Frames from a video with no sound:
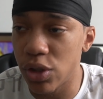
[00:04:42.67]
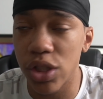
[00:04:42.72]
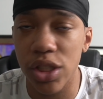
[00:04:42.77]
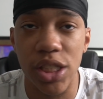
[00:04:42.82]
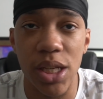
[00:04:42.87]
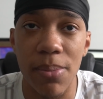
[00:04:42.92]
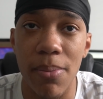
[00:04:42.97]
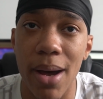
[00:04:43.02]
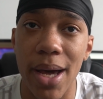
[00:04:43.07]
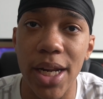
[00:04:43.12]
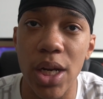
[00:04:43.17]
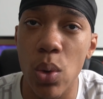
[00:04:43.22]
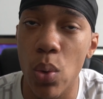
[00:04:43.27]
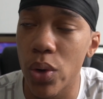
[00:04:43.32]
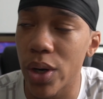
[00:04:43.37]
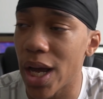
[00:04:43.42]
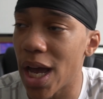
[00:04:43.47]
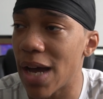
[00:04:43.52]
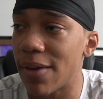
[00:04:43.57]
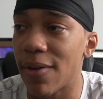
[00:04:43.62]
somebody who
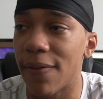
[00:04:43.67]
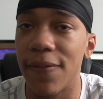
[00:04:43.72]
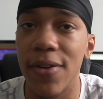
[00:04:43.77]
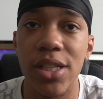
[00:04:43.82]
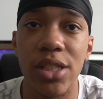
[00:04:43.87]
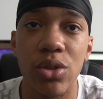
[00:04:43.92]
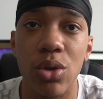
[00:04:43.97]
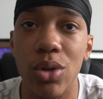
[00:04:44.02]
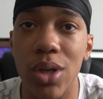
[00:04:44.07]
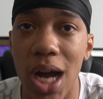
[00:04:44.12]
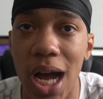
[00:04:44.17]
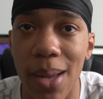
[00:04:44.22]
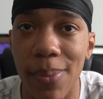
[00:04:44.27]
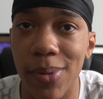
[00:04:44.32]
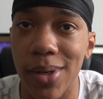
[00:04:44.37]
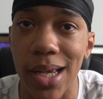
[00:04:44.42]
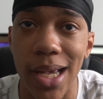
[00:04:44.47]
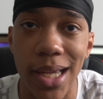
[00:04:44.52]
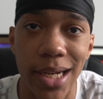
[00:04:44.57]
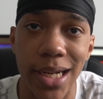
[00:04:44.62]
want to have a physical
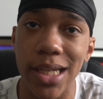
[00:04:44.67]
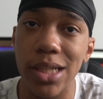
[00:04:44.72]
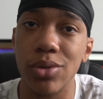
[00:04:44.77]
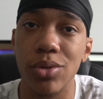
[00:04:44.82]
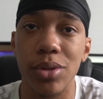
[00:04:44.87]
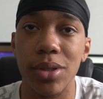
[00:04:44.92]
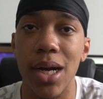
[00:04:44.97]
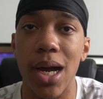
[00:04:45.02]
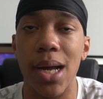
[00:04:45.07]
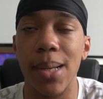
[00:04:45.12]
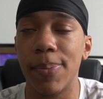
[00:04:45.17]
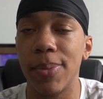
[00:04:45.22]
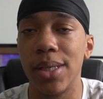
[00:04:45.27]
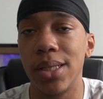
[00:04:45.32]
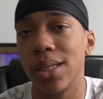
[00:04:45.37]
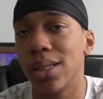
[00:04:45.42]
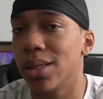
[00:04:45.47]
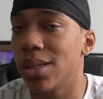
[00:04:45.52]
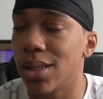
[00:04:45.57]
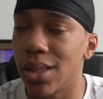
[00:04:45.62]
copy and a digital
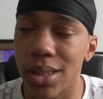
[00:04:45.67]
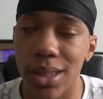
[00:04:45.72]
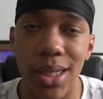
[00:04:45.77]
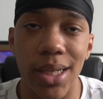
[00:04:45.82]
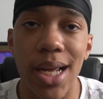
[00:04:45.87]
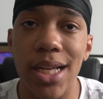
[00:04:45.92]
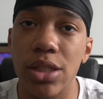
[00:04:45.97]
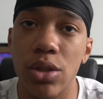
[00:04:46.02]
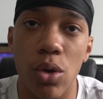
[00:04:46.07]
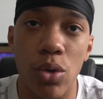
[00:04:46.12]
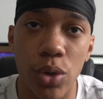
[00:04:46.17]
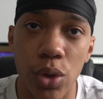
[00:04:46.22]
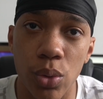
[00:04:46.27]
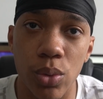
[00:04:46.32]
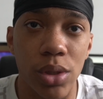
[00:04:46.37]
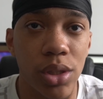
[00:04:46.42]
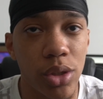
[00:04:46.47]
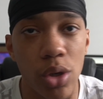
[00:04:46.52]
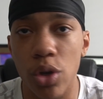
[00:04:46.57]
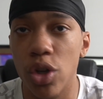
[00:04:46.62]
copy, then that's on you.
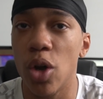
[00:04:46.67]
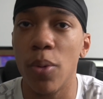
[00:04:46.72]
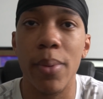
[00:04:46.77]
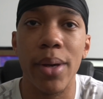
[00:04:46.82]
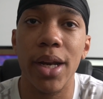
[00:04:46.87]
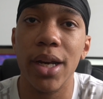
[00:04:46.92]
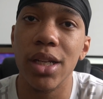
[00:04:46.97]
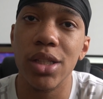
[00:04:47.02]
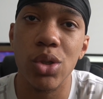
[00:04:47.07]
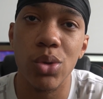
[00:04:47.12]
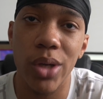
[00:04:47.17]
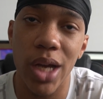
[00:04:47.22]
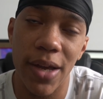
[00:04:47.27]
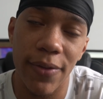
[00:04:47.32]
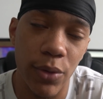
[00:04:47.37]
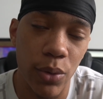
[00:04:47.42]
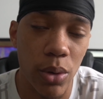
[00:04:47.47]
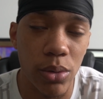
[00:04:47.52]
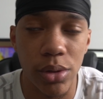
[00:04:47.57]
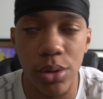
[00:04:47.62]
Just throw your money to 2K if
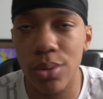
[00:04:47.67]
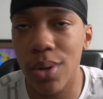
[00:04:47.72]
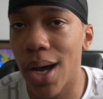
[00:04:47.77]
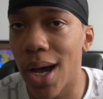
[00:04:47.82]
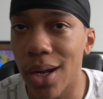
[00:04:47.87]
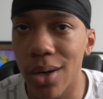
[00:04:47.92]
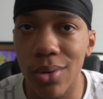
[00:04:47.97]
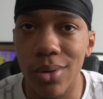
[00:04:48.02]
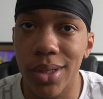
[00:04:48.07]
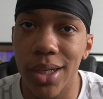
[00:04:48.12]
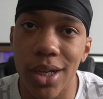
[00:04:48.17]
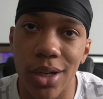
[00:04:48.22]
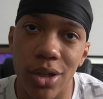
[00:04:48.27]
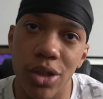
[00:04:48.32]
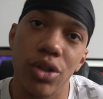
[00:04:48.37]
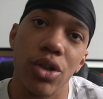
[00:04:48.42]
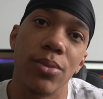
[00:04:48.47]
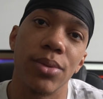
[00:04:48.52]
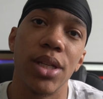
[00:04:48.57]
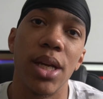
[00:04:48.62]
you want to. I don't care, you
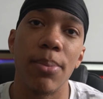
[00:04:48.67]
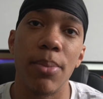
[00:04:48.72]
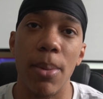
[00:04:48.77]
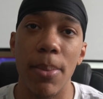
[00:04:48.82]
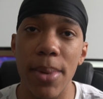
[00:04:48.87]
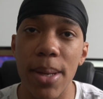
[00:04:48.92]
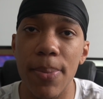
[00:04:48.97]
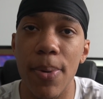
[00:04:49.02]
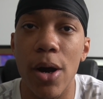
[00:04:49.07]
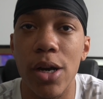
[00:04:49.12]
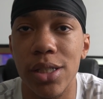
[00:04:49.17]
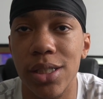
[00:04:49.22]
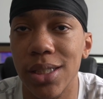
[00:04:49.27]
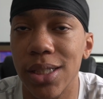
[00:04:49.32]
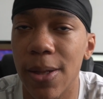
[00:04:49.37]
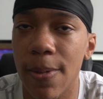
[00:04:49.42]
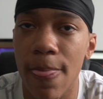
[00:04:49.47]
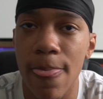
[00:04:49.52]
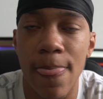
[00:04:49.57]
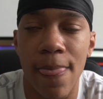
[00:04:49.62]
know what I'm saying? But me
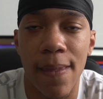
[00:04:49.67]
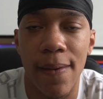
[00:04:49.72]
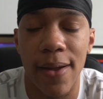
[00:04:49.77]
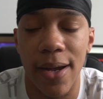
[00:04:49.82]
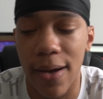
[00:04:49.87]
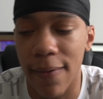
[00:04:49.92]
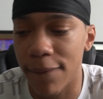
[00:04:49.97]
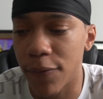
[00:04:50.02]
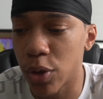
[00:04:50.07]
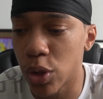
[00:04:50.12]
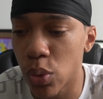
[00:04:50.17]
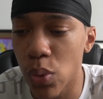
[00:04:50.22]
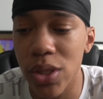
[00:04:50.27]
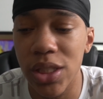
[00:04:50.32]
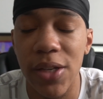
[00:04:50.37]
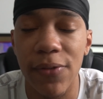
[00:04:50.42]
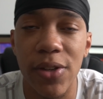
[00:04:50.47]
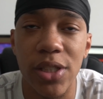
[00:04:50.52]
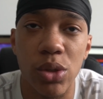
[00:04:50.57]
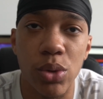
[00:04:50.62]
personally, for the rest
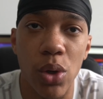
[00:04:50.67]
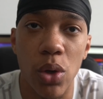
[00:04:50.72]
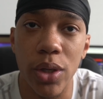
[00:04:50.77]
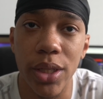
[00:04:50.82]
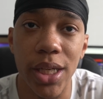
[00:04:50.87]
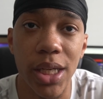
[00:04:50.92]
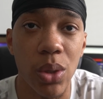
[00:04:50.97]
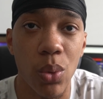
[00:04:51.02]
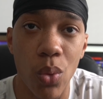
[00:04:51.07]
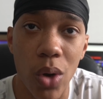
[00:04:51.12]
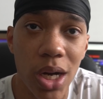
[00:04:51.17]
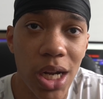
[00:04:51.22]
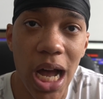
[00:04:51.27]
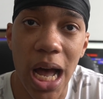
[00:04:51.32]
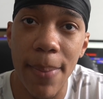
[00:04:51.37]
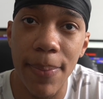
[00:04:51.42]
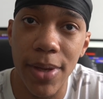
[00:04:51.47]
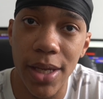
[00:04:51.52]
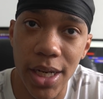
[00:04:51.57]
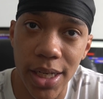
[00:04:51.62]
of us who's only getting one
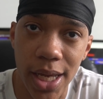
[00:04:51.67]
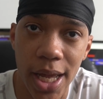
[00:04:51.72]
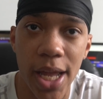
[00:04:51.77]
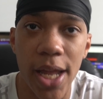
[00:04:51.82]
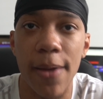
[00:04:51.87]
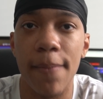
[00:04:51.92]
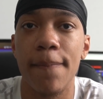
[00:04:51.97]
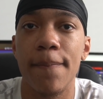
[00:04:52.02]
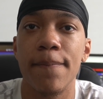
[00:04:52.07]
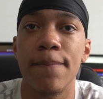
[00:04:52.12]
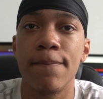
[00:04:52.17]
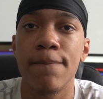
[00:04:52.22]
copy of the game,